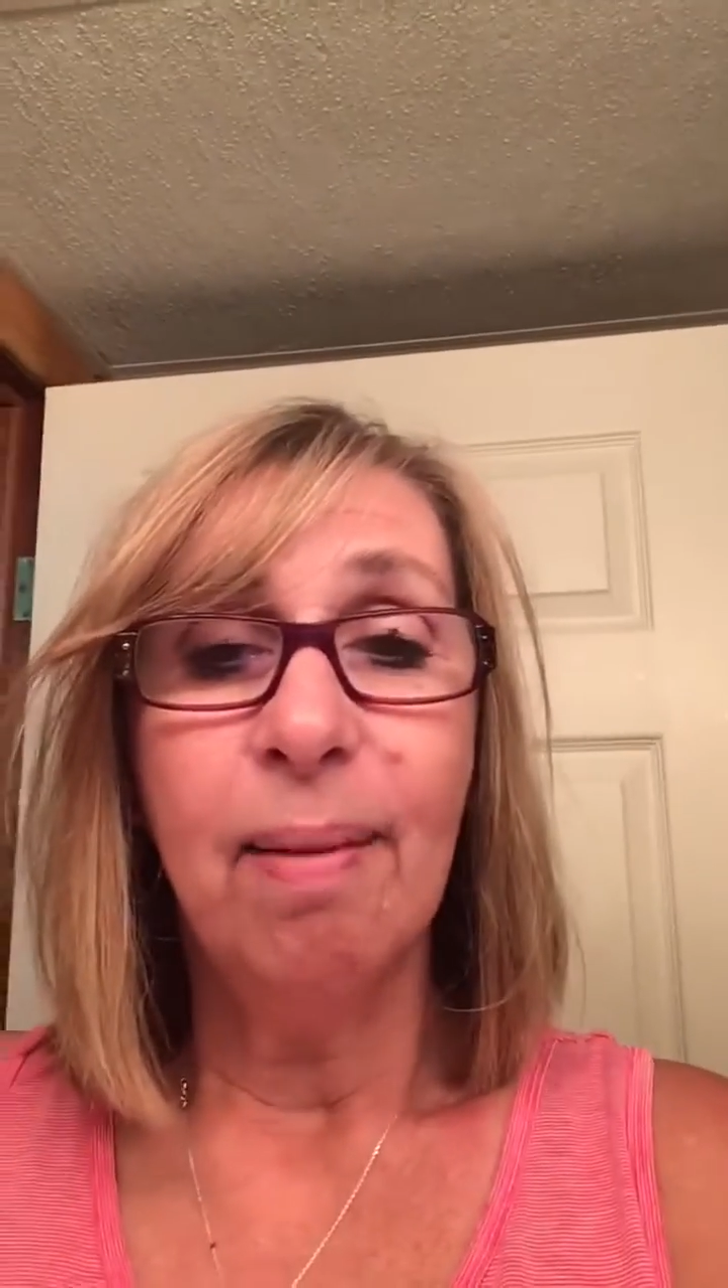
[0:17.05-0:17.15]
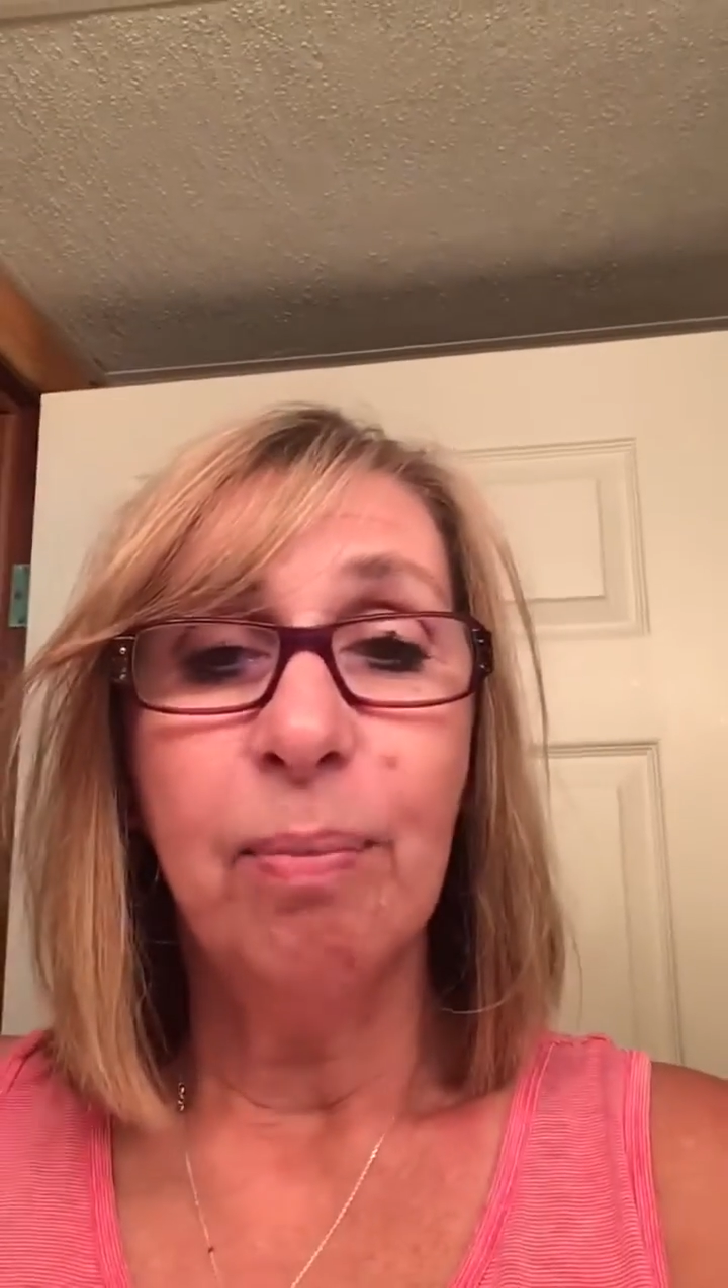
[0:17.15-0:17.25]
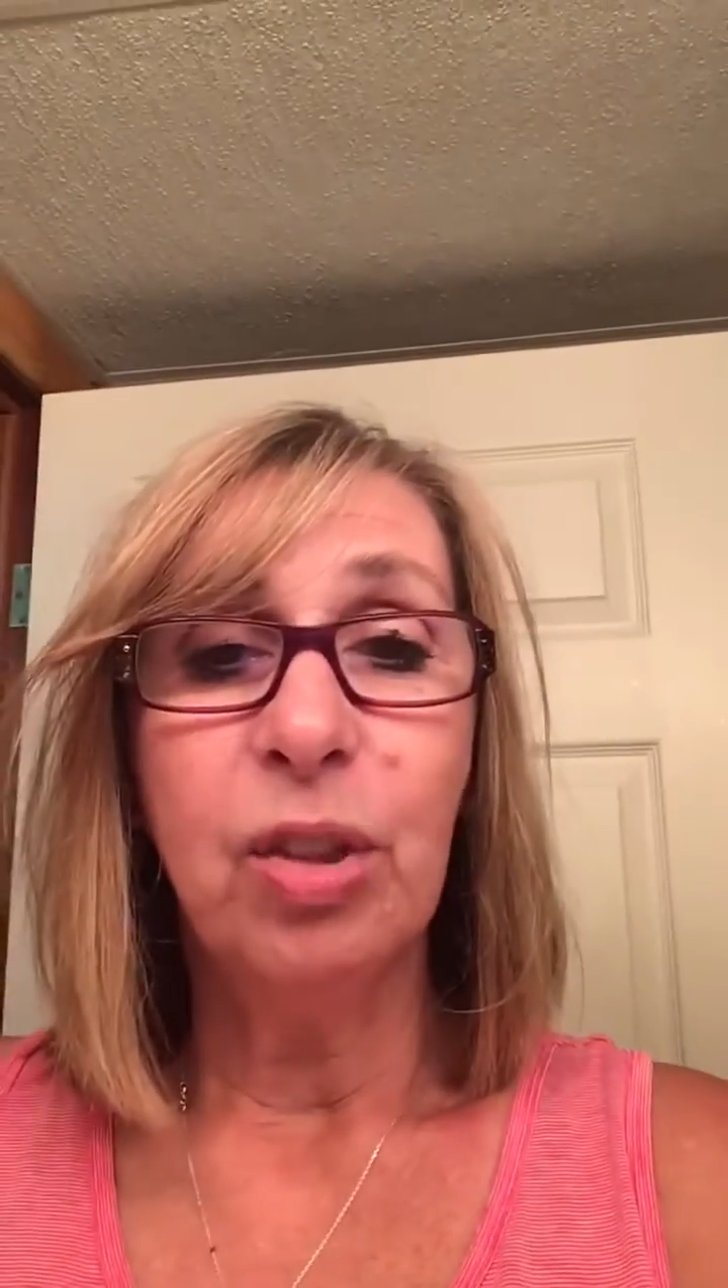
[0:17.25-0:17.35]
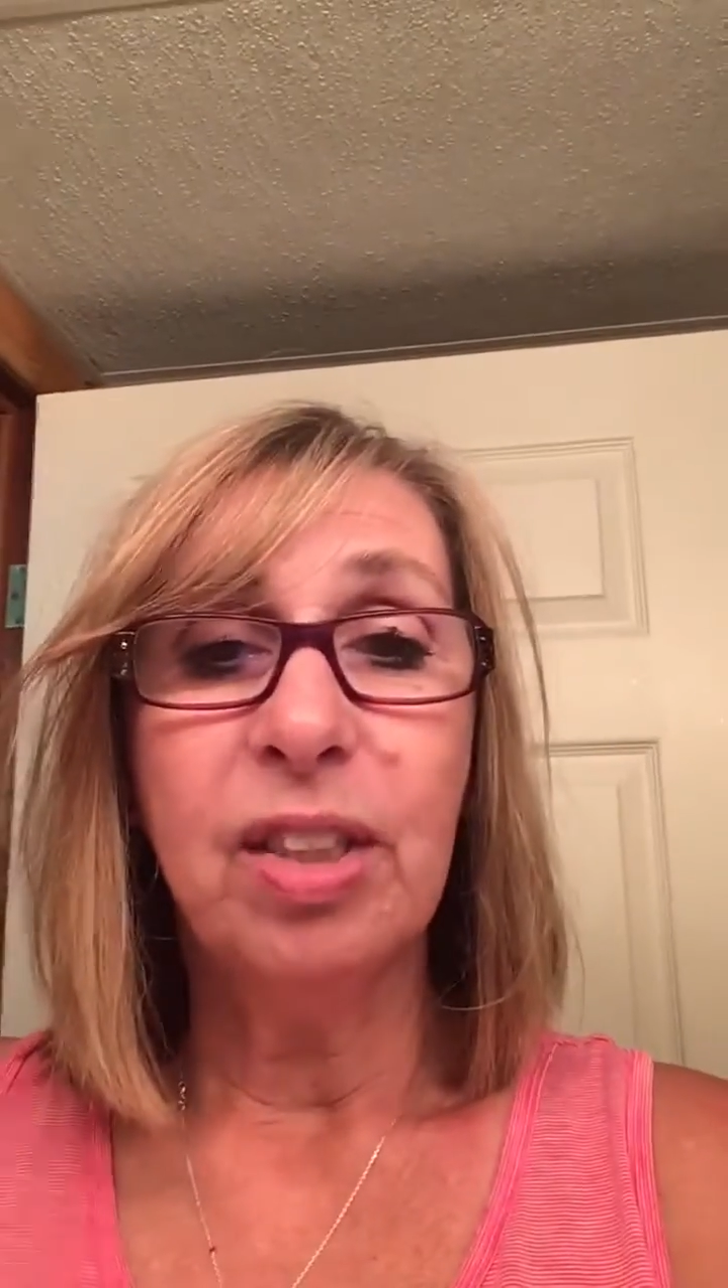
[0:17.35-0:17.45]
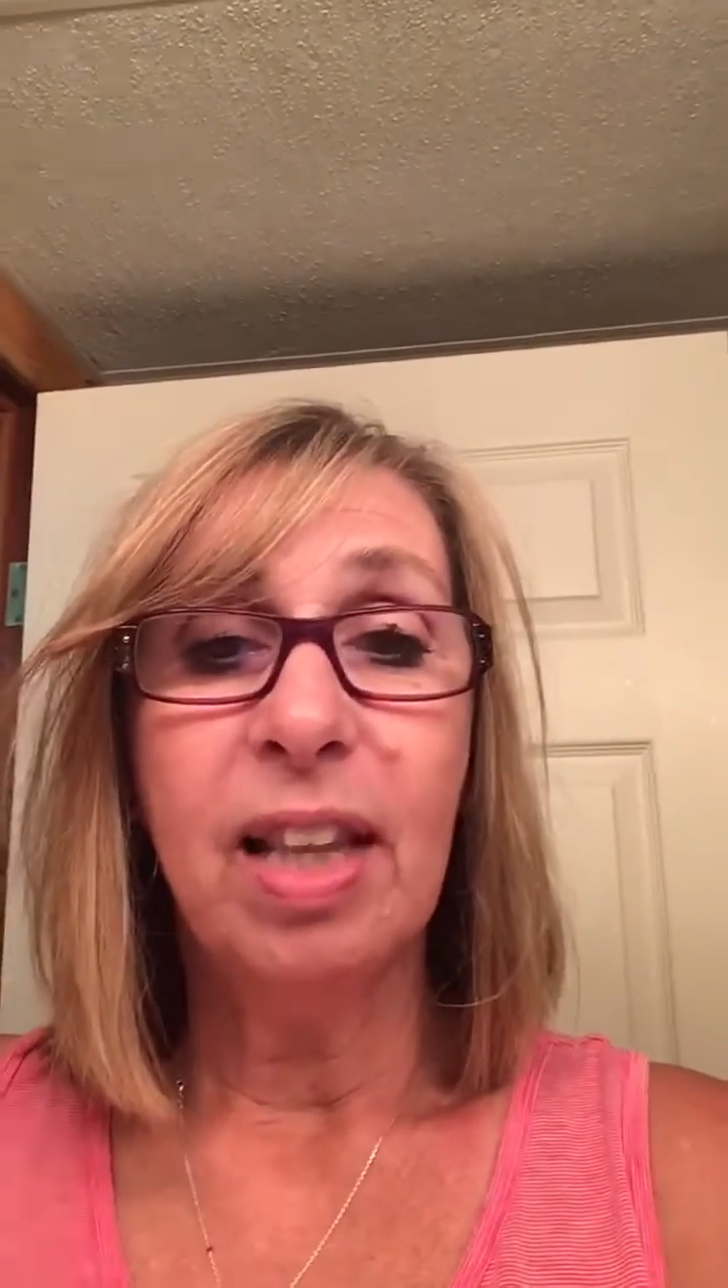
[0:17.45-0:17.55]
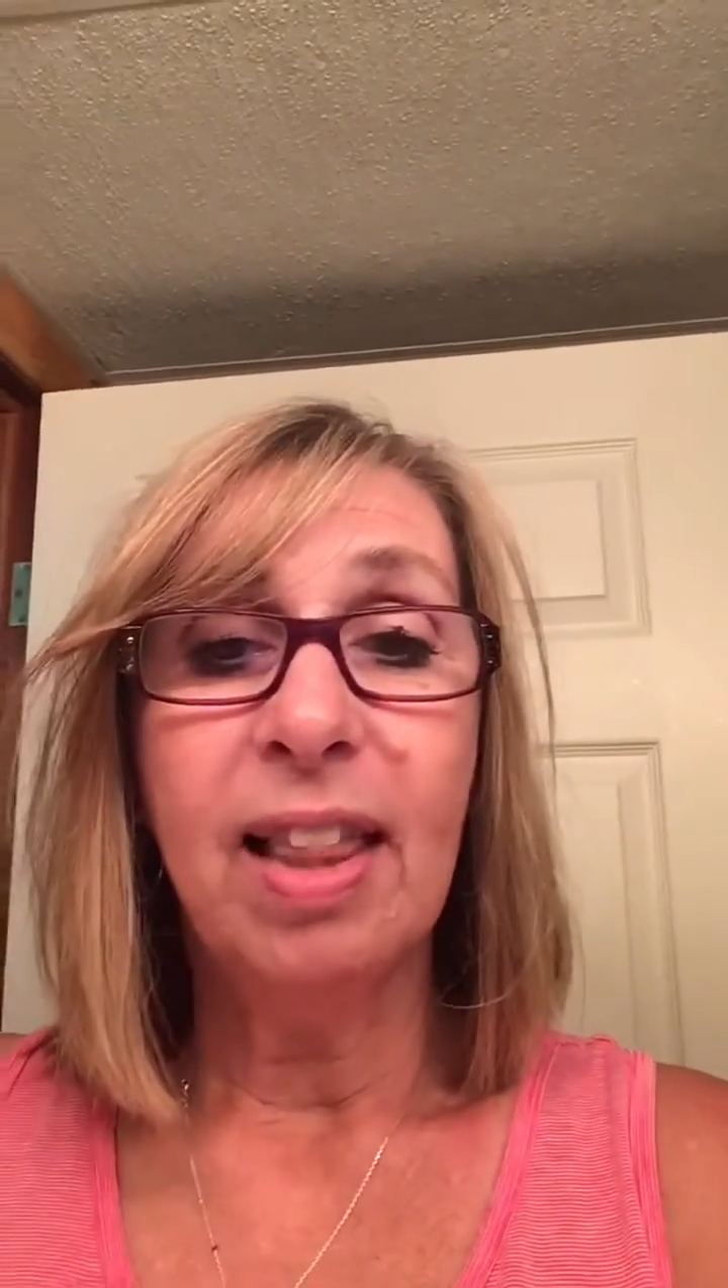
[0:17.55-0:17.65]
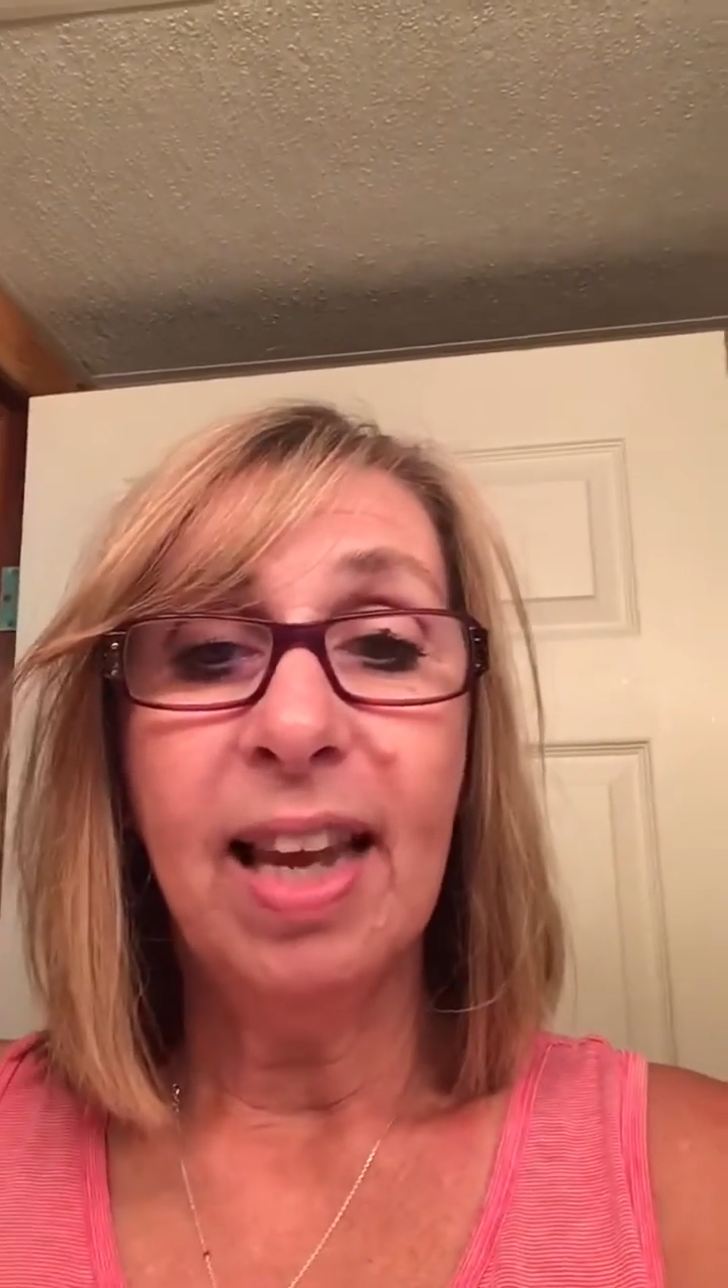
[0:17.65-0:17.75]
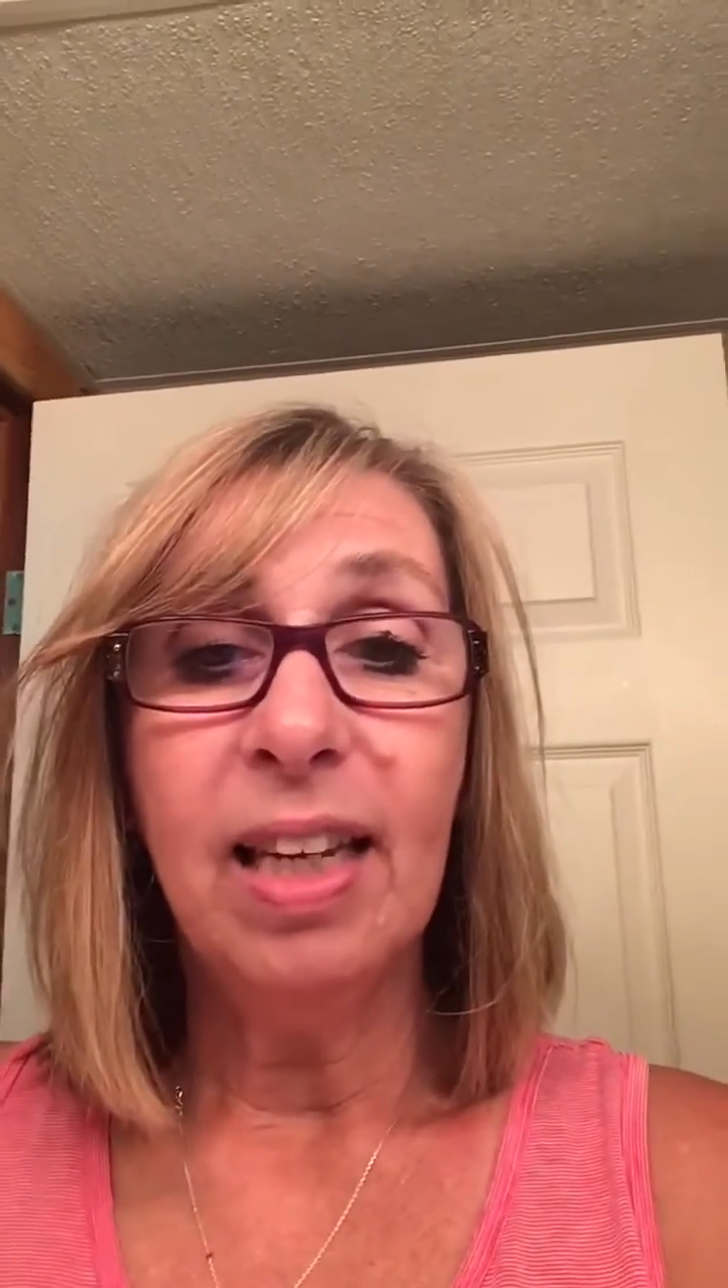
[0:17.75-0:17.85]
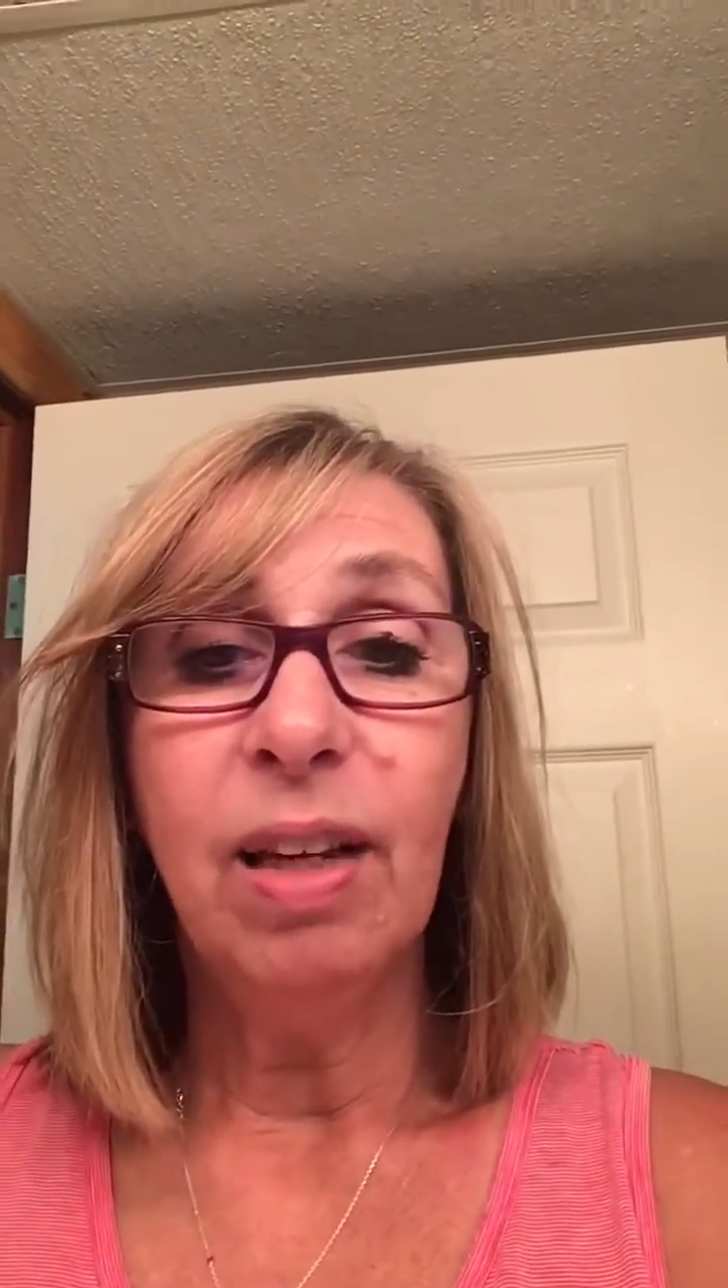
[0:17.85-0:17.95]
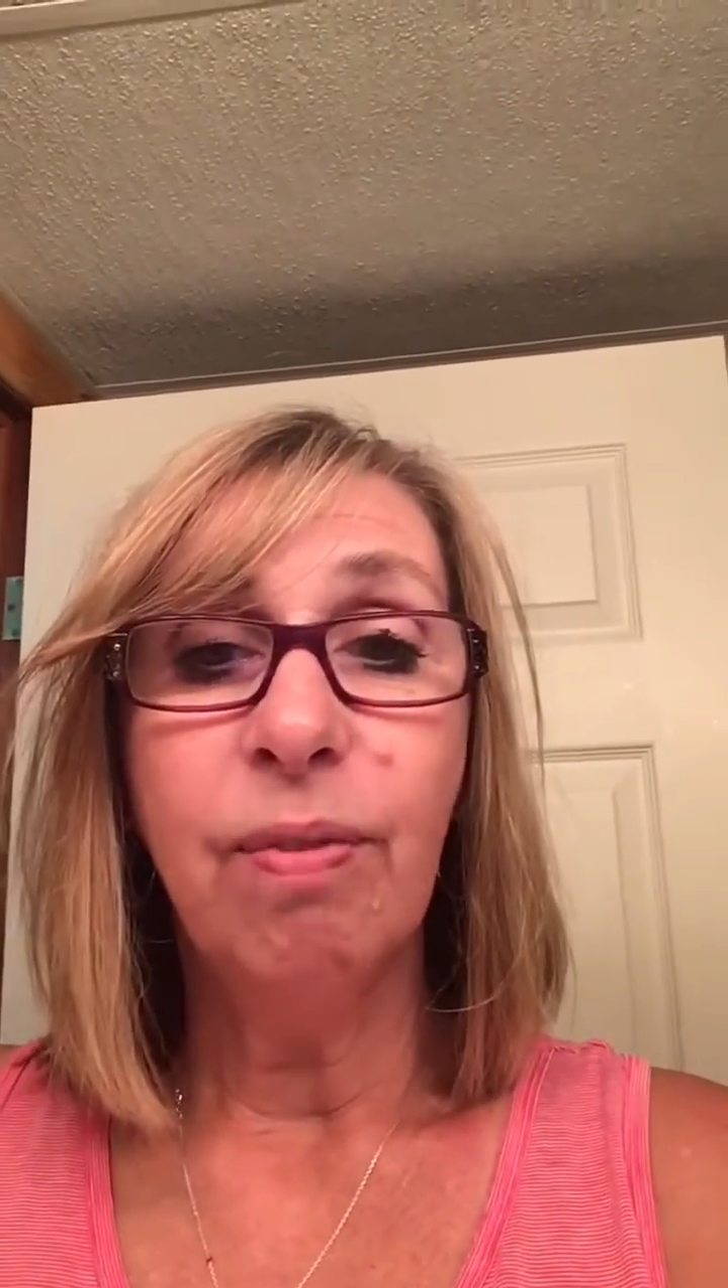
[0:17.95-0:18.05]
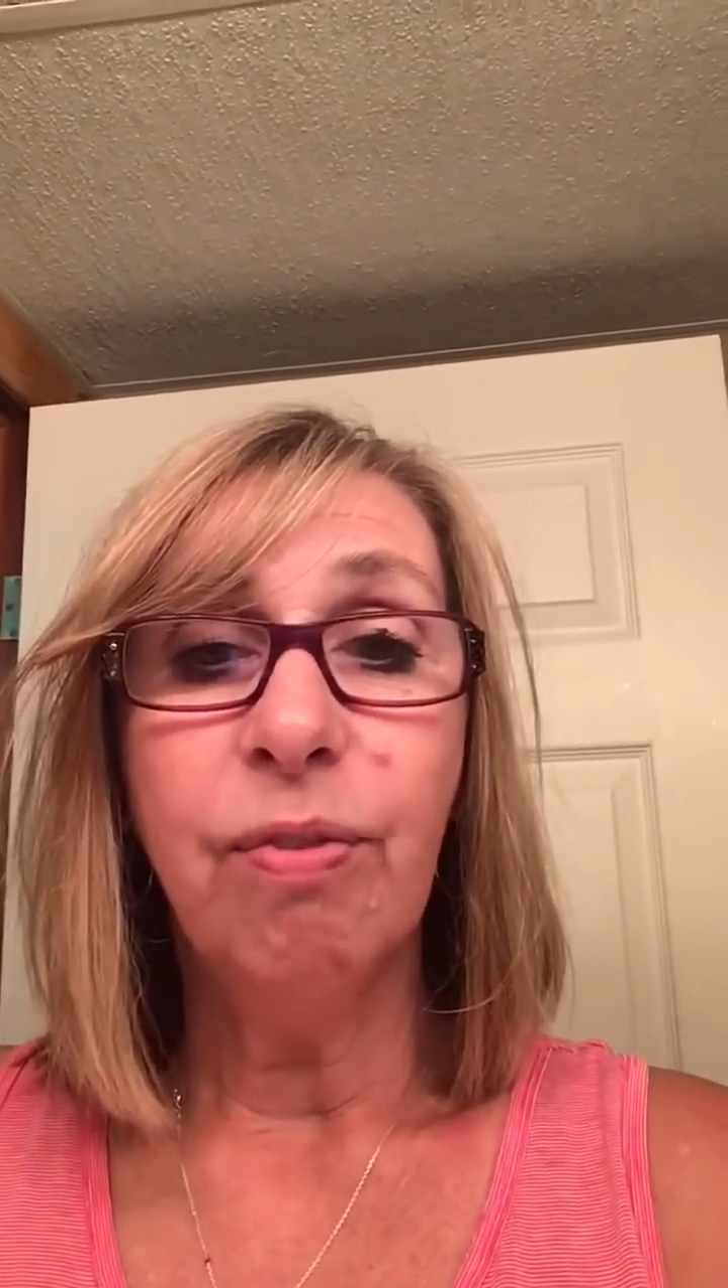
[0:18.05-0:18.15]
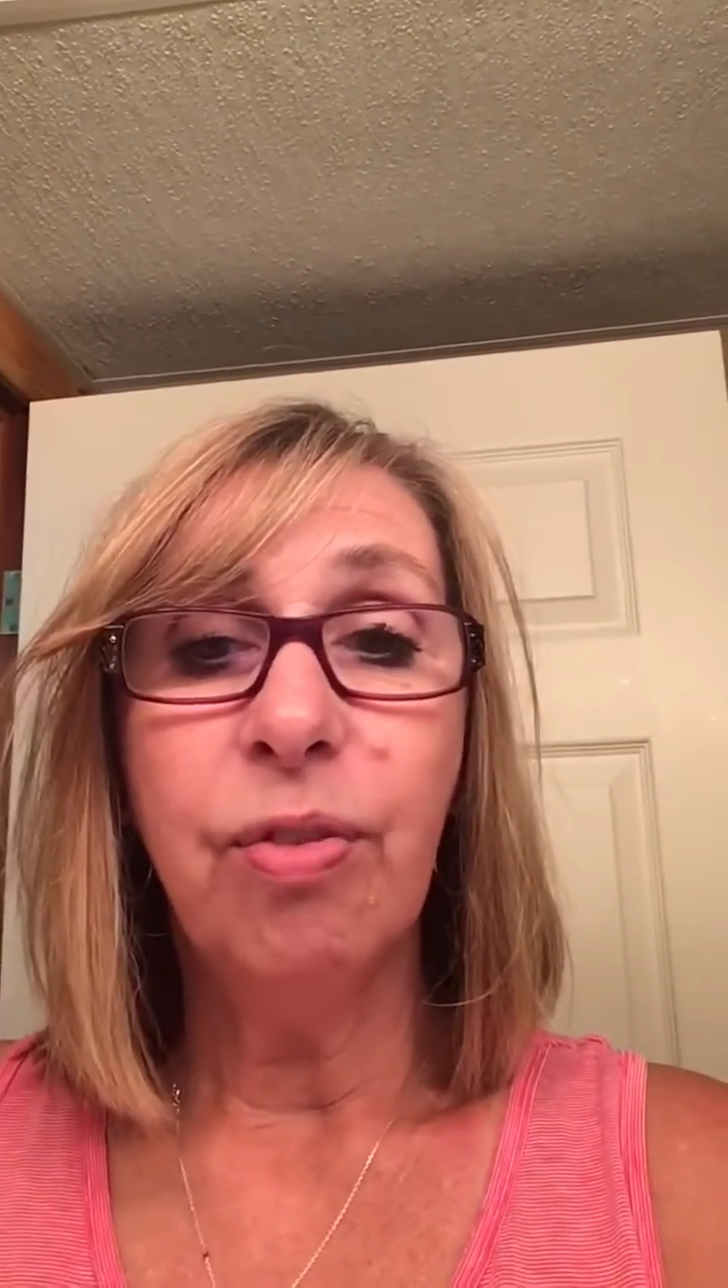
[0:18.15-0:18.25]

just to thank him